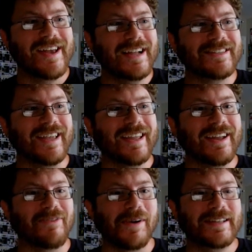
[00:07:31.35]
it's like
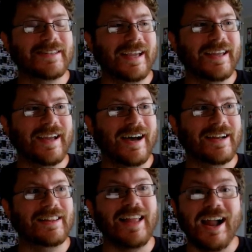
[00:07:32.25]
it's like
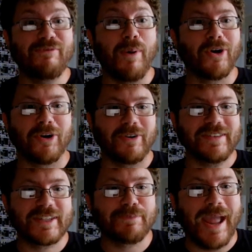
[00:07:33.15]
uh, Clive Barker
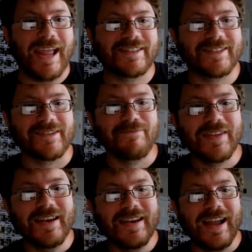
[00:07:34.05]
in space.
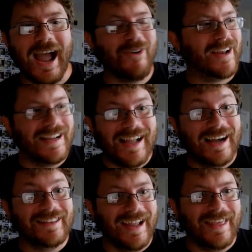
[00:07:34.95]
How could I
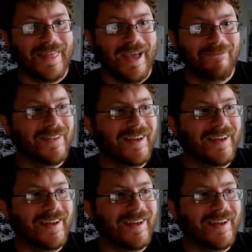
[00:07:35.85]
not like them?